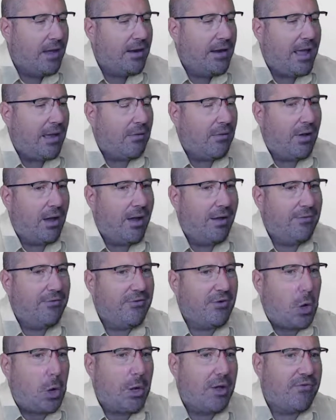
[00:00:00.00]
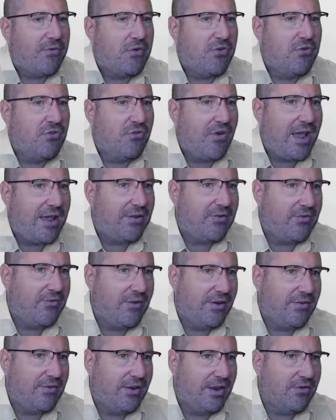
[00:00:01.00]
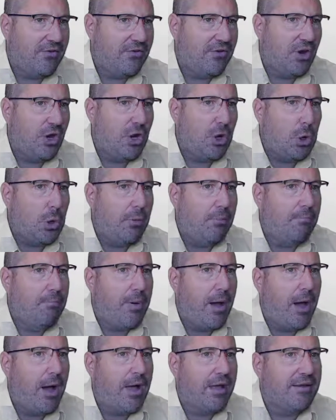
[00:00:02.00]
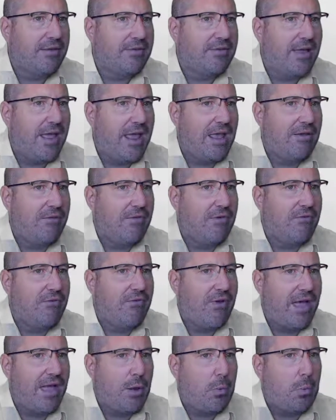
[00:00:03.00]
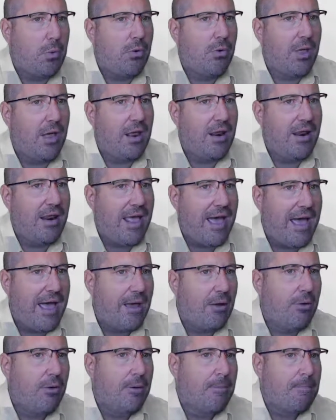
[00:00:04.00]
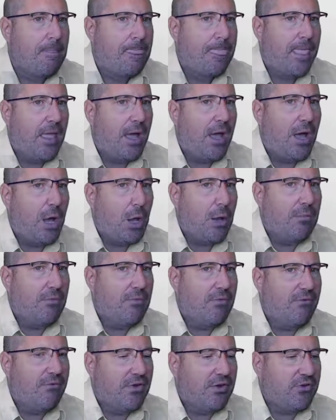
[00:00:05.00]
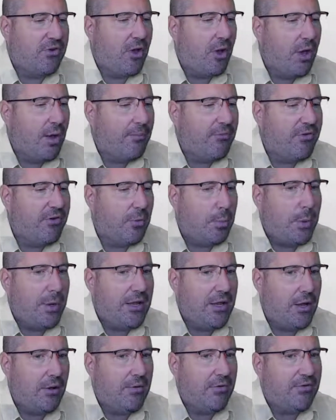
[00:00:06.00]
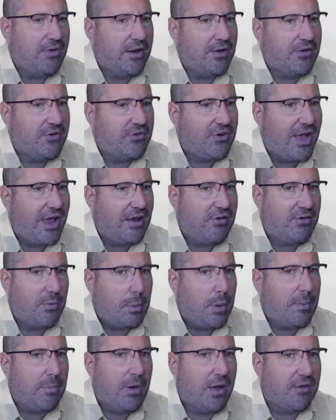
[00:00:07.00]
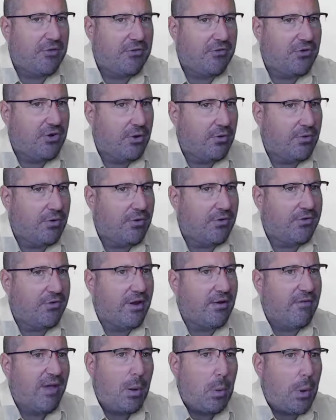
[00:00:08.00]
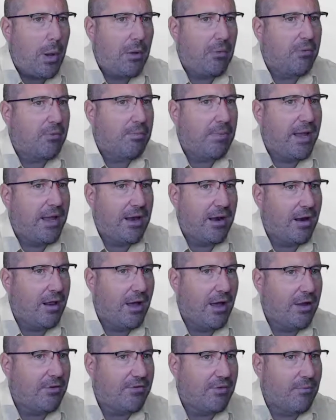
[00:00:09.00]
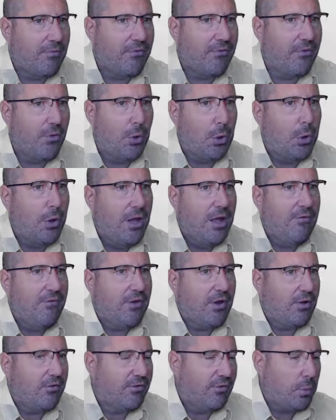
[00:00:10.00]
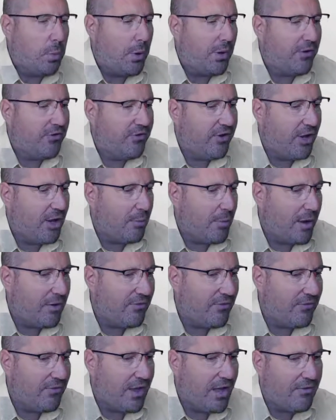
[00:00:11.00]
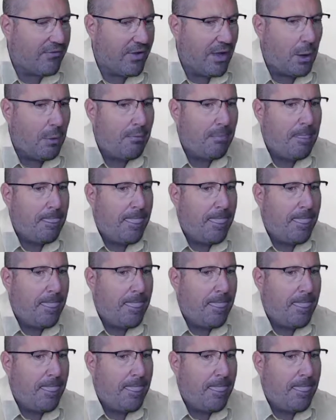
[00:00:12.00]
Now, OCR have addressed this issue by saying that they will allow the terms to be used interchangeably by students and they won't penalise them for the use of one term over the other.